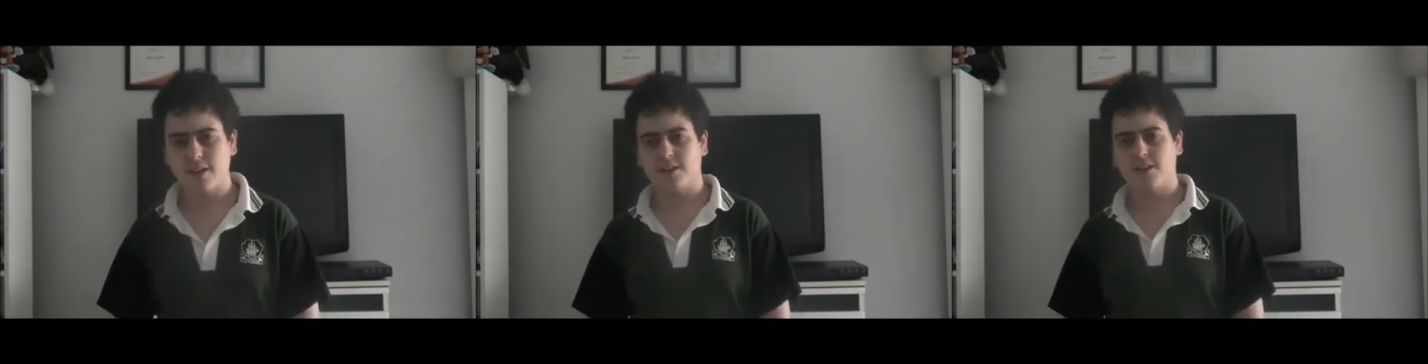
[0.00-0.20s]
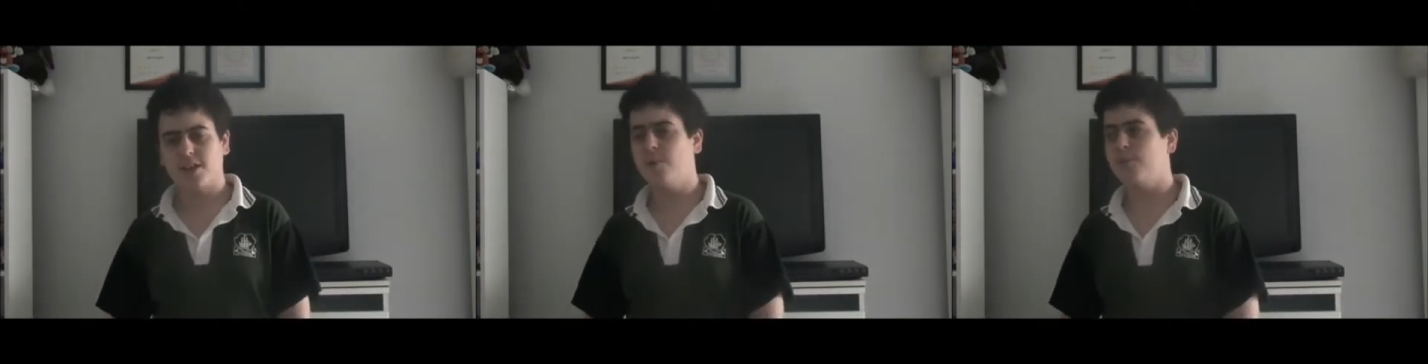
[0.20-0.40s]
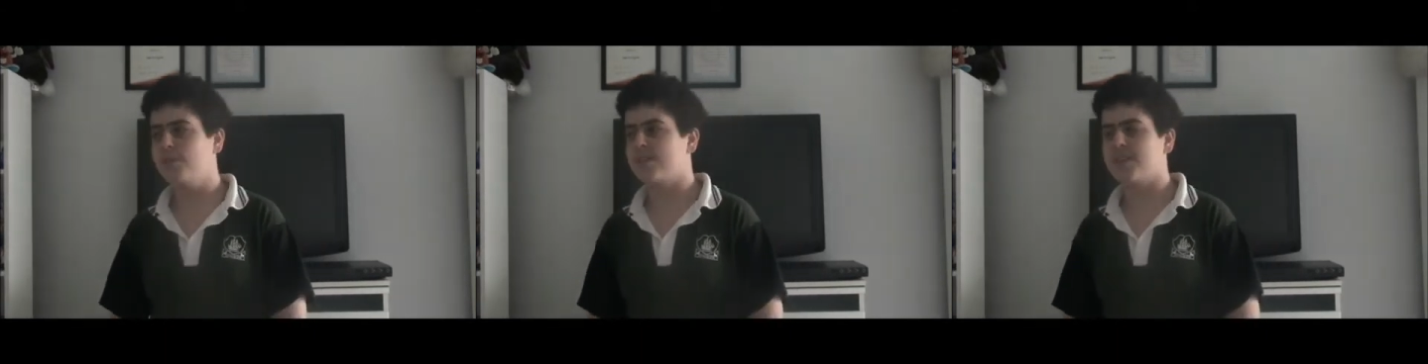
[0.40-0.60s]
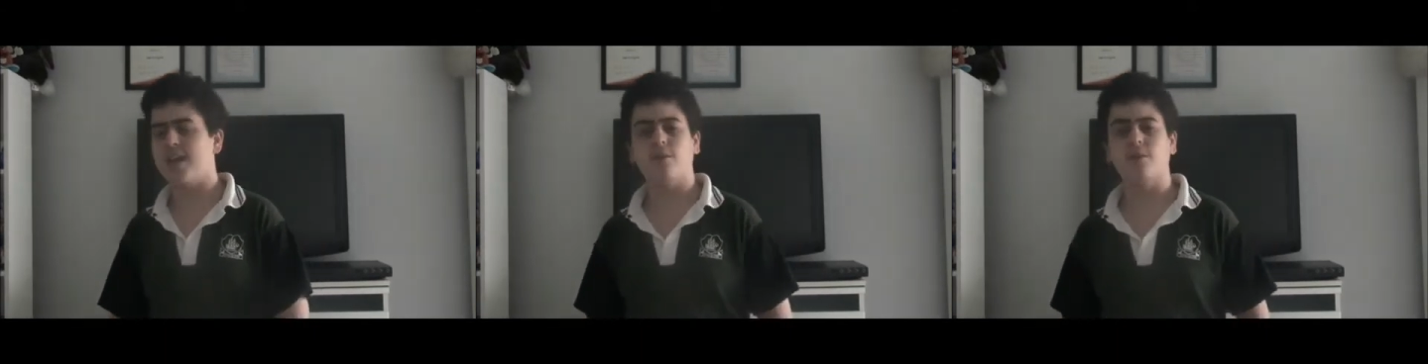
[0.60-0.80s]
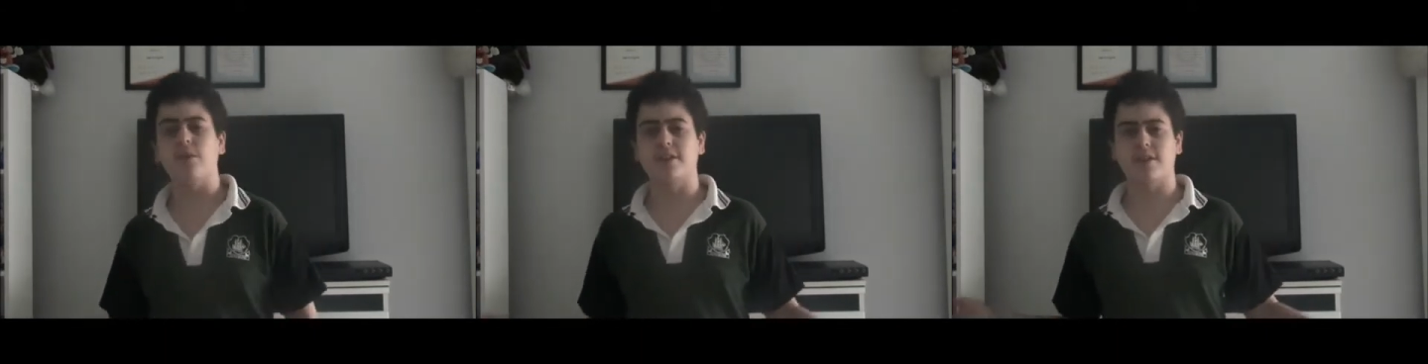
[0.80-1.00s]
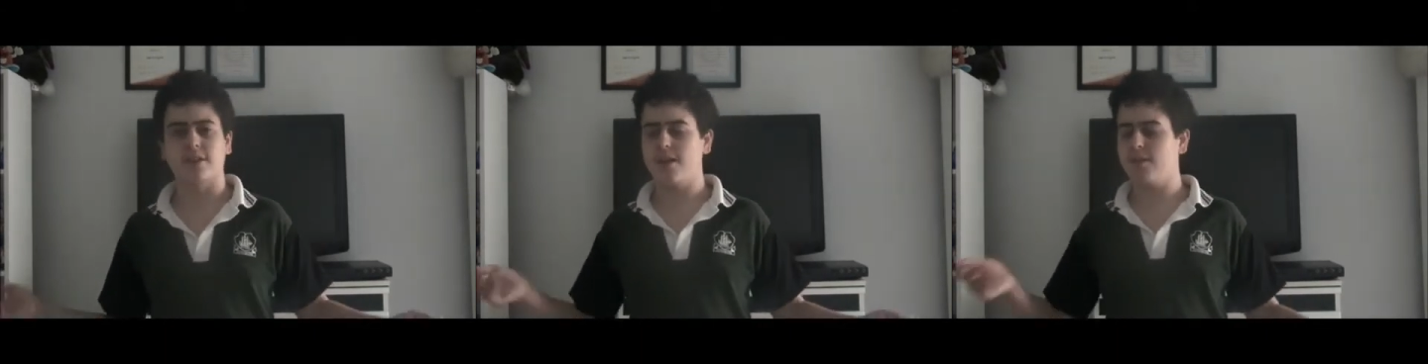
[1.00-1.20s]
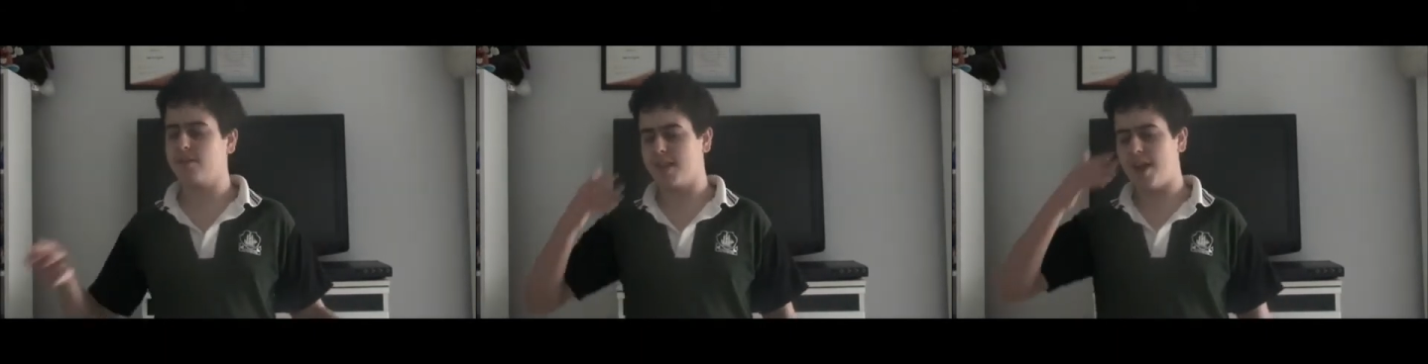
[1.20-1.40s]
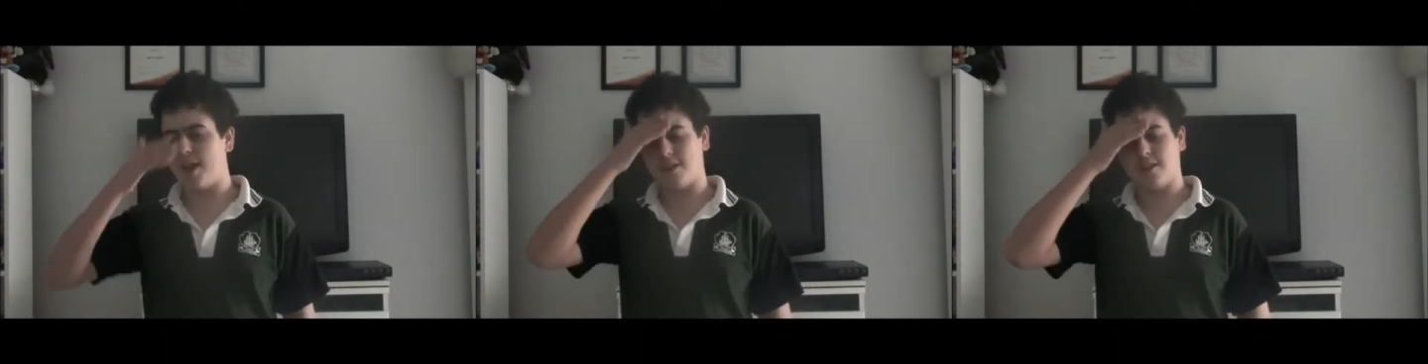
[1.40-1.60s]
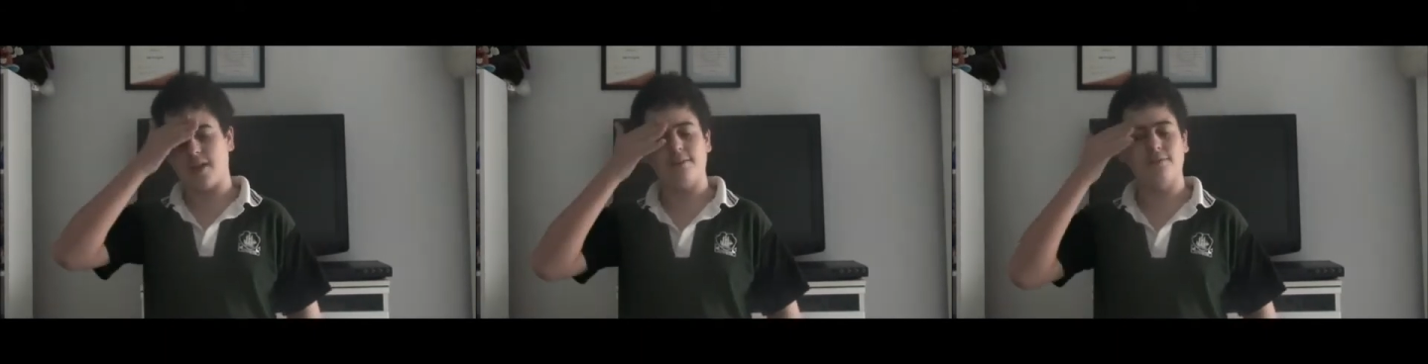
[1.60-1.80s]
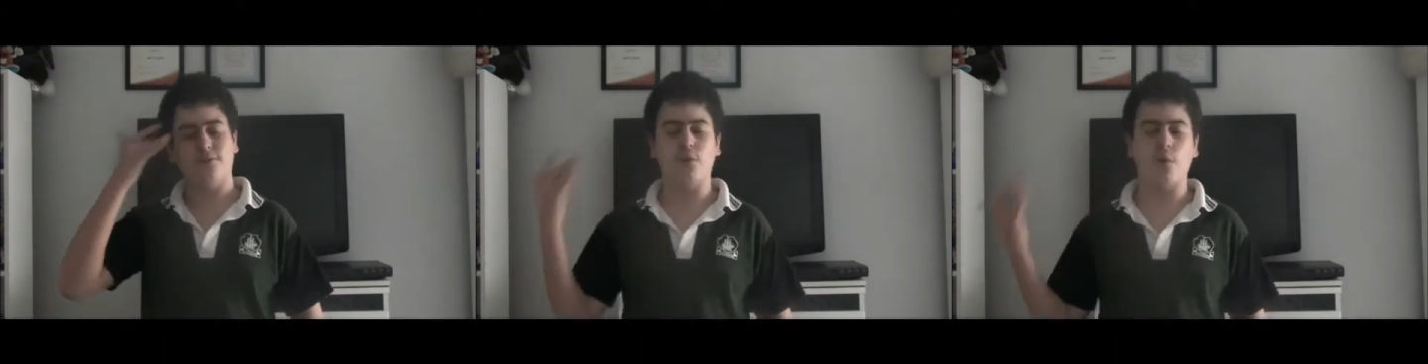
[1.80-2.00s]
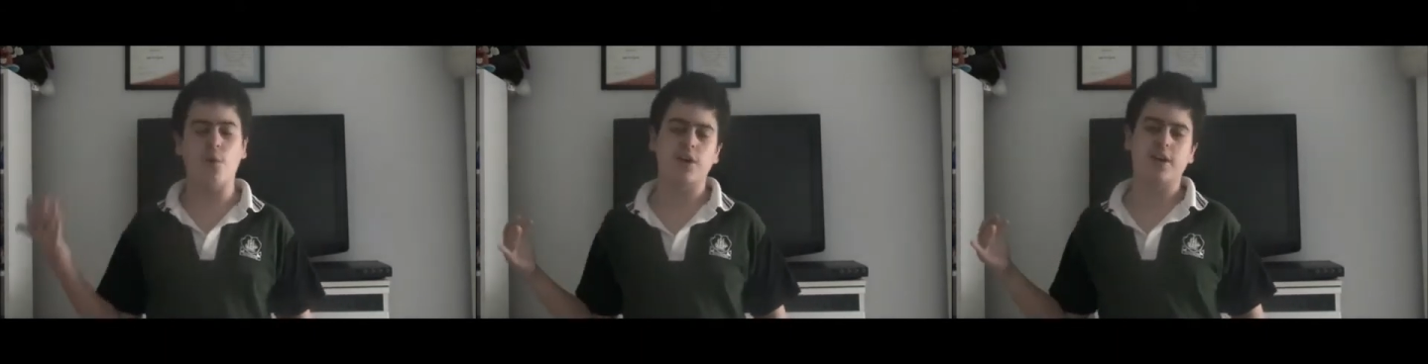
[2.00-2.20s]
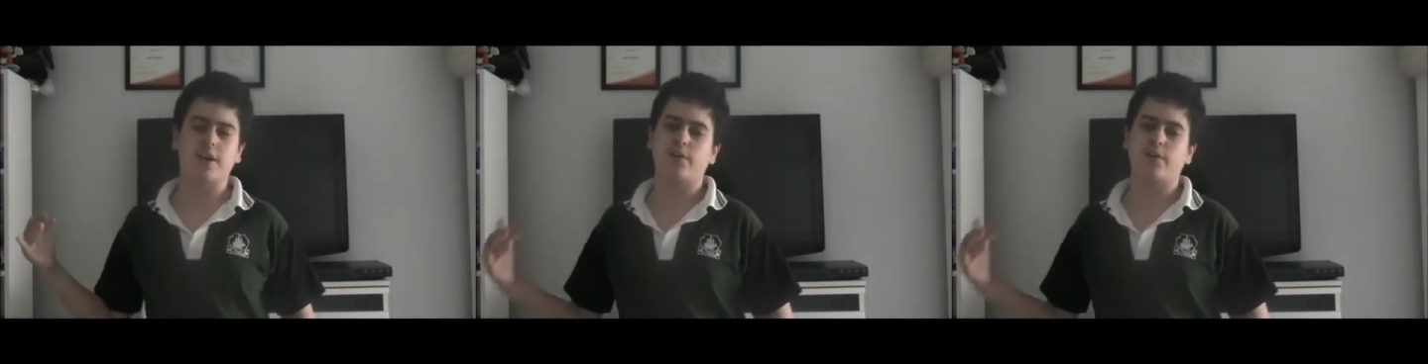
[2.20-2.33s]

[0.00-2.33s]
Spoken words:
So that thought